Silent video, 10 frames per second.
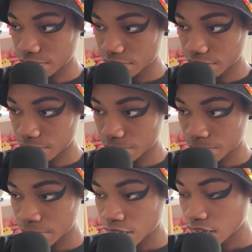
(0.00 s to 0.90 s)
So,
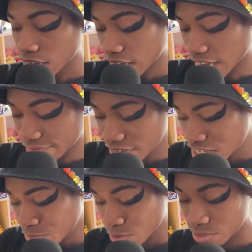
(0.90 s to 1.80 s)

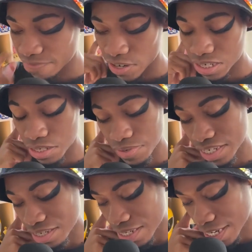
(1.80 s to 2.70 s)
Invincible was a very
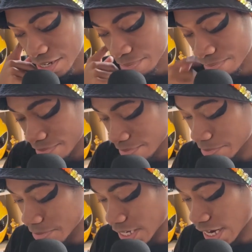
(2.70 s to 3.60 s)
strange time.
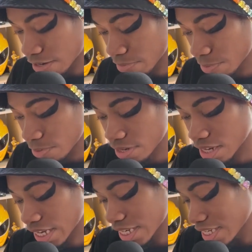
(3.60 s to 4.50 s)
I remember
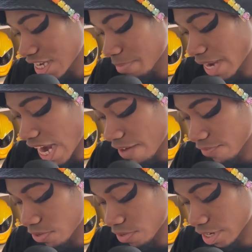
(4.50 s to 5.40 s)
any time
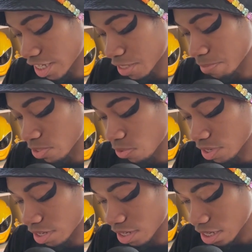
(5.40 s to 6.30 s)
after
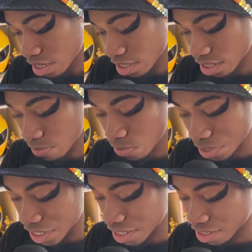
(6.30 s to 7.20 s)
Exploded, them
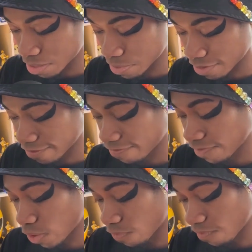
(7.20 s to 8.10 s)
releasing something
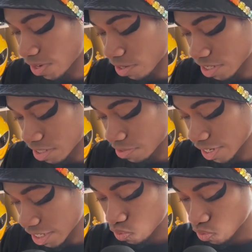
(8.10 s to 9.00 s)
felt very
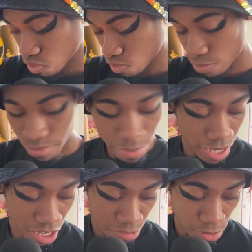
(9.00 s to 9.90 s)
strange. Well, maybe not
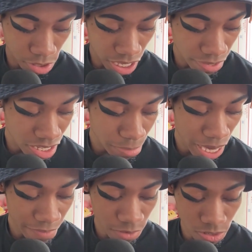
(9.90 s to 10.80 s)
Exploded. Any time
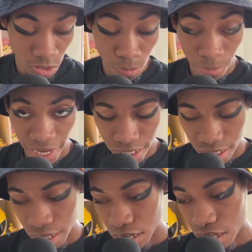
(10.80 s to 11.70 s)
after Super Best,
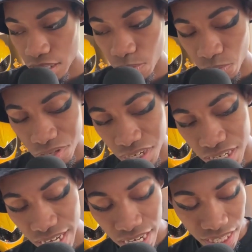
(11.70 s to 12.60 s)
them
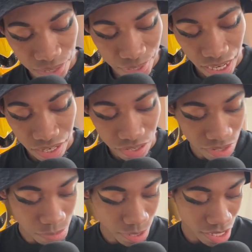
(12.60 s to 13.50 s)
releasing anything was kind of
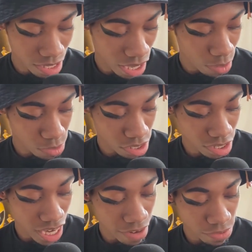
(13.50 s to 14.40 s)
strange because I, I wasn't
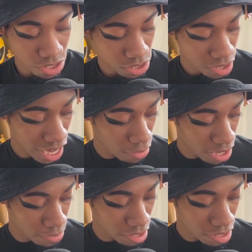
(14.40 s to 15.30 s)
ever sure how I
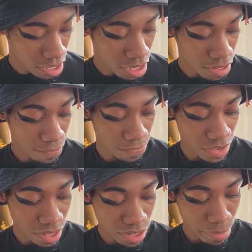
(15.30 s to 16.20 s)
would
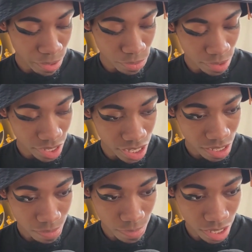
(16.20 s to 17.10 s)
feel about the
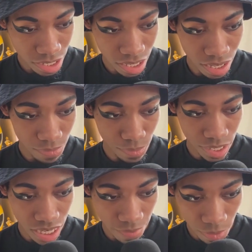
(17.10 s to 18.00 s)
release because it, it was
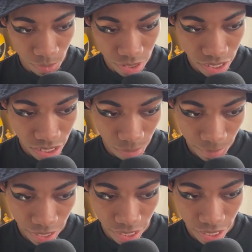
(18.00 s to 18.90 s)
never really
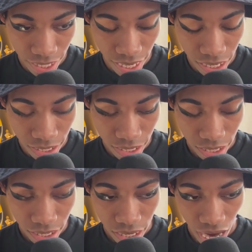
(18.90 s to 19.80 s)
something that
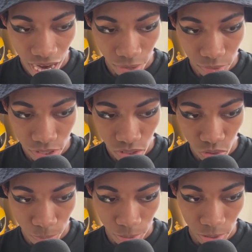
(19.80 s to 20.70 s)
I was
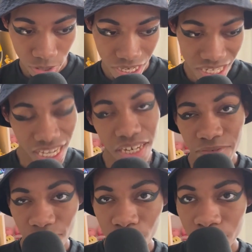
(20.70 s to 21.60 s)
super excited
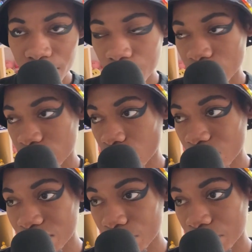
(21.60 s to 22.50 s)
for. It was just
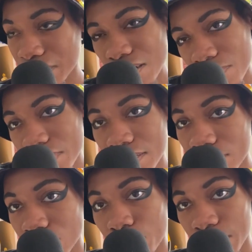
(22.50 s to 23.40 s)
always something like, oh, okay, they're
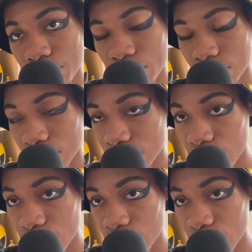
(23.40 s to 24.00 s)
still making music.